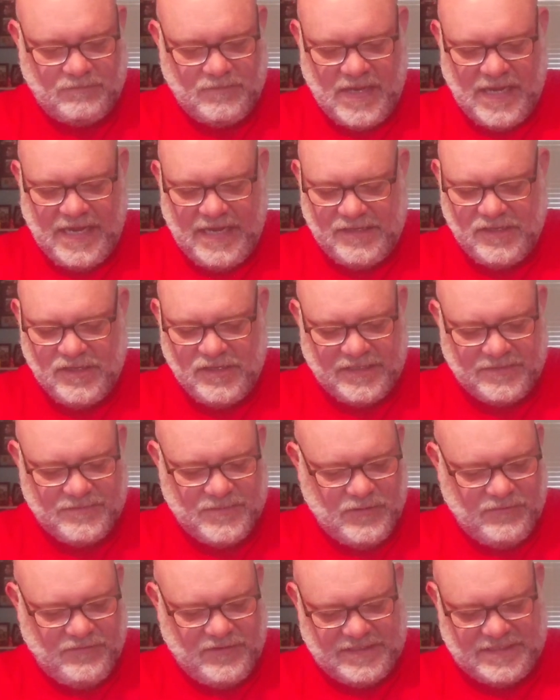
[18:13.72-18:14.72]
Man, you can
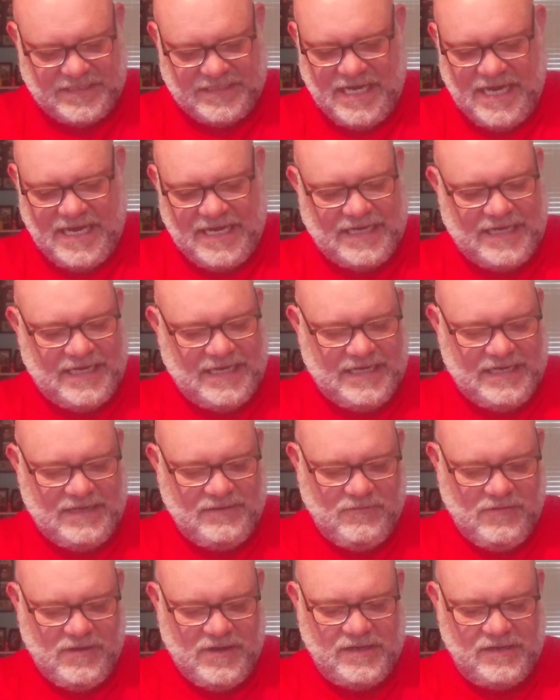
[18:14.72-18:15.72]
move his snake any
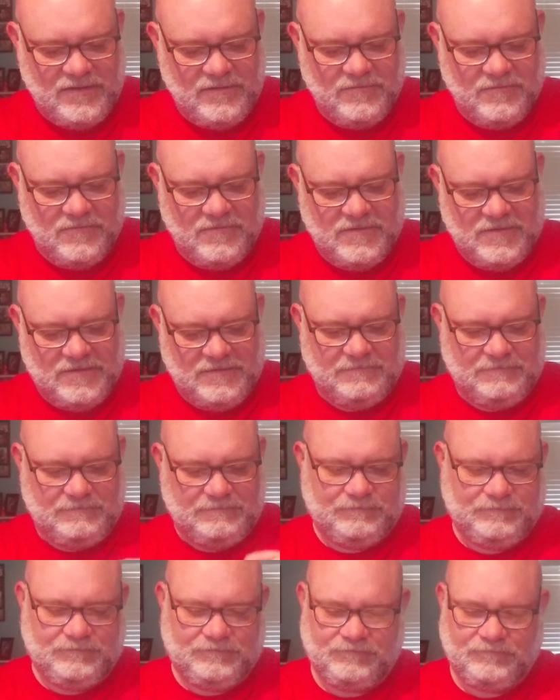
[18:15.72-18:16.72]
way you want.
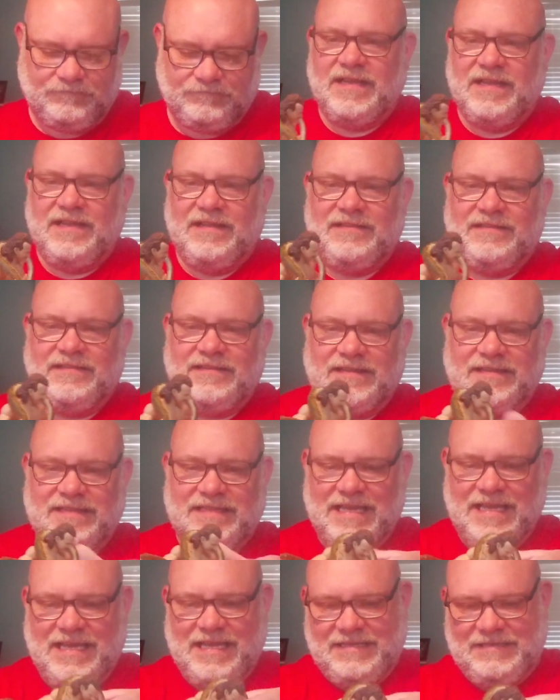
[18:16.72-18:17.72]
Yeah, look at
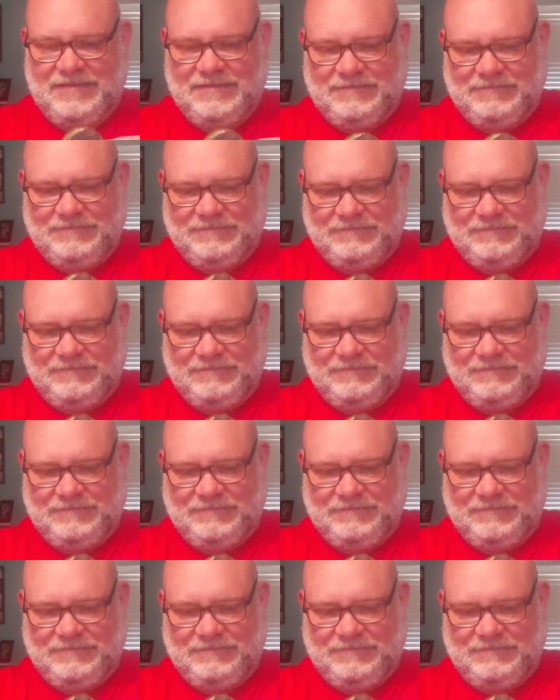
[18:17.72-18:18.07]
that.